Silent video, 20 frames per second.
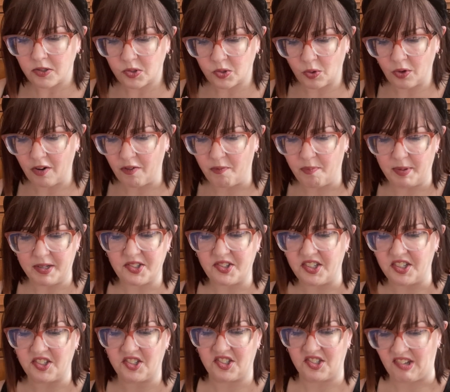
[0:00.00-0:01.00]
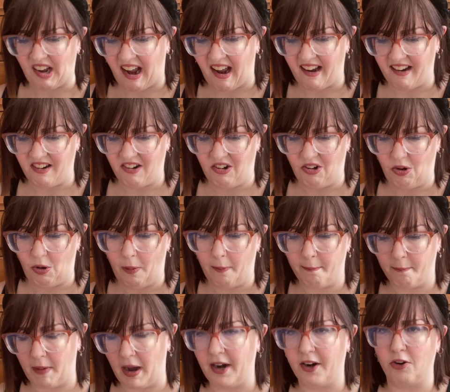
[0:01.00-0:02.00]
sort of business style
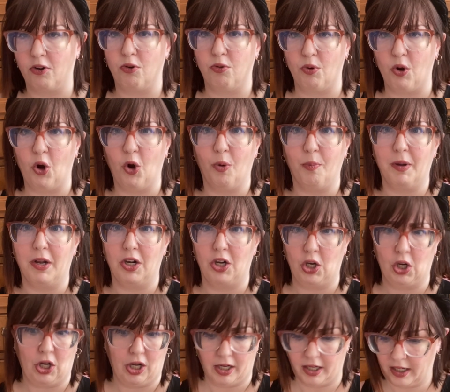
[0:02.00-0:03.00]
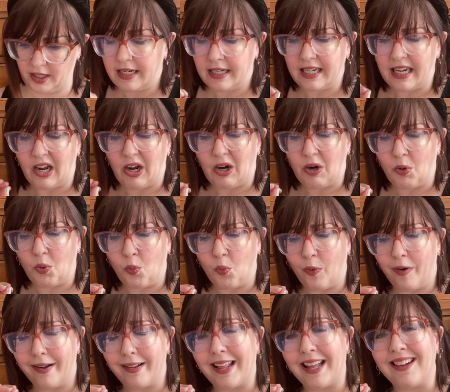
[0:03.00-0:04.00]
monochrome look. Now,
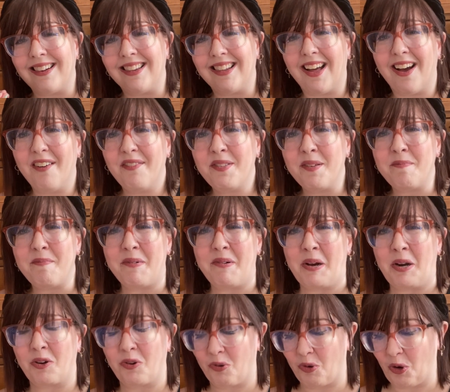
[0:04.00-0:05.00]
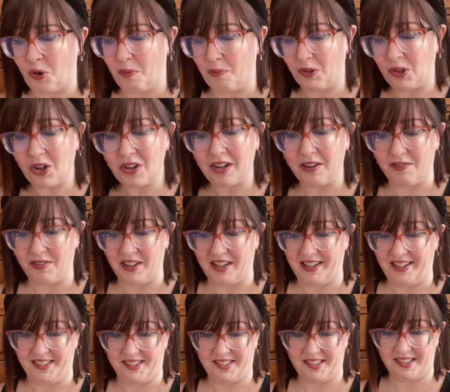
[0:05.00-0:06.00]
while I love the monochrome look of
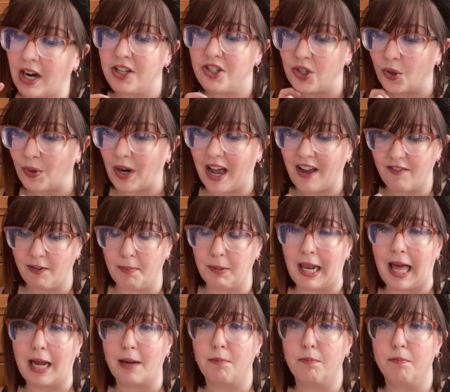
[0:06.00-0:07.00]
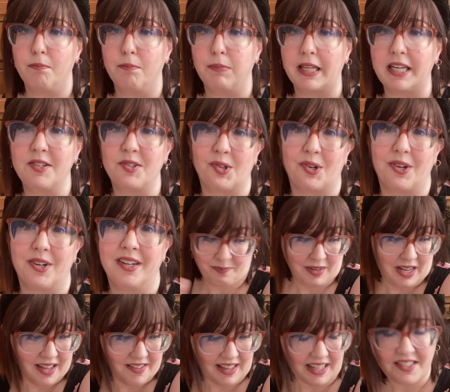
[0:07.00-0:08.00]
this, I don't have a black blazer.
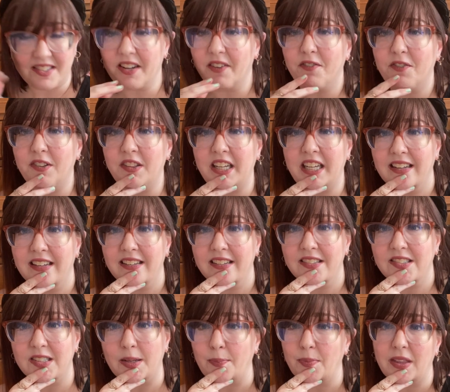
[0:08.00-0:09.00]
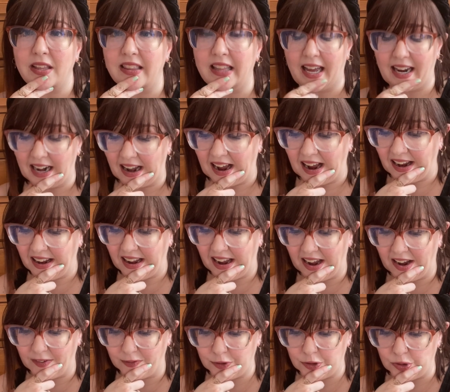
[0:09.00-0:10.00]
That's definitely something that I
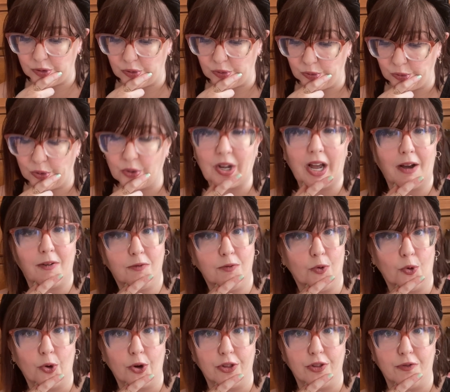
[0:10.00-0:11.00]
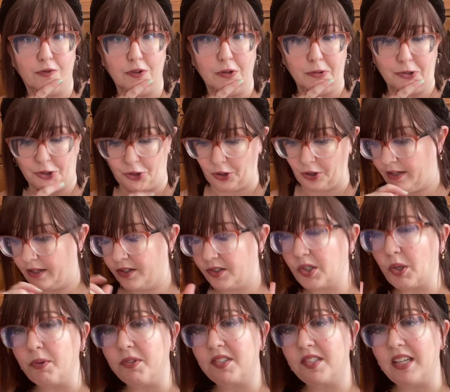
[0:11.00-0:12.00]
have to look out for in the future.
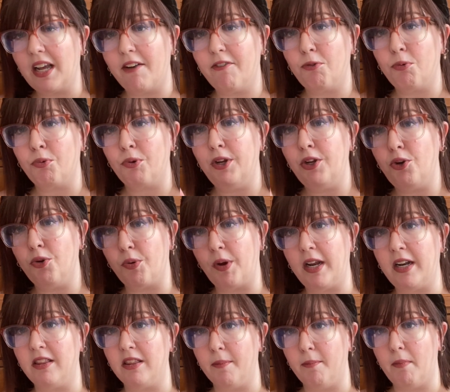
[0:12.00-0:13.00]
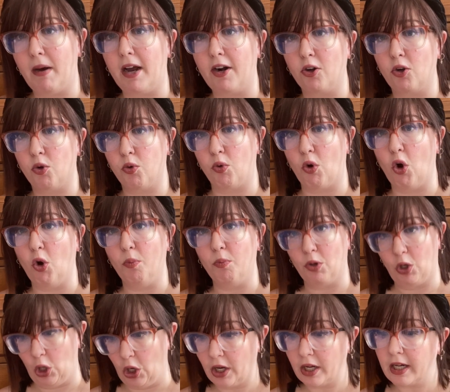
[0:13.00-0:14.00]
So instead of recreating the monochrome
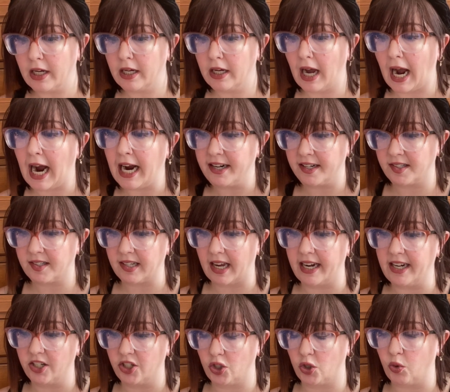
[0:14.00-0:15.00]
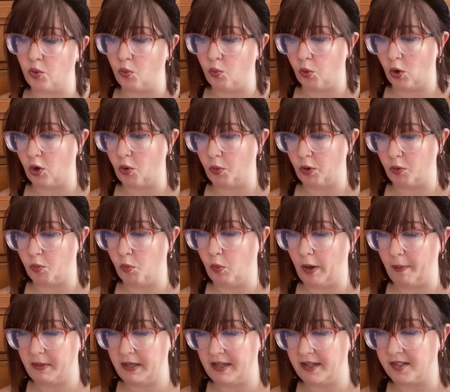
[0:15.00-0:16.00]
look, I decided to work with
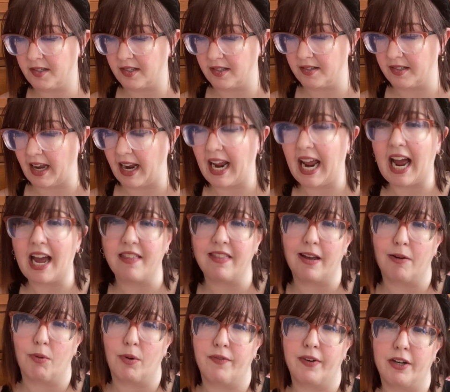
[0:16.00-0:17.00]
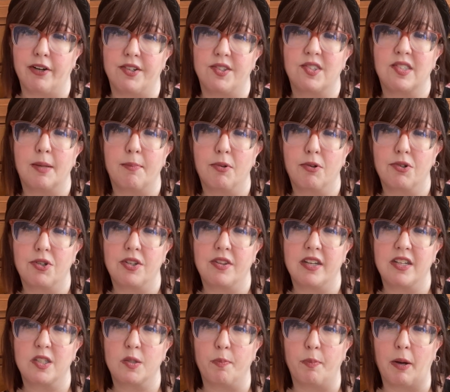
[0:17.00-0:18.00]
what pieces I had that were very similar to
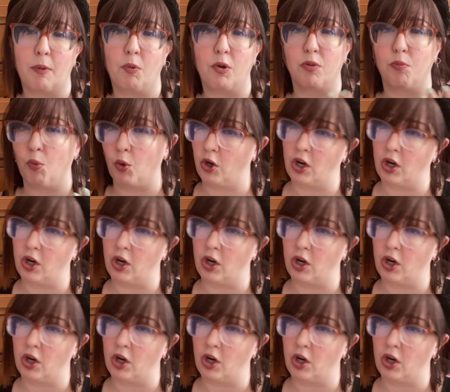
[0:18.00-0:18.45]
this, but with more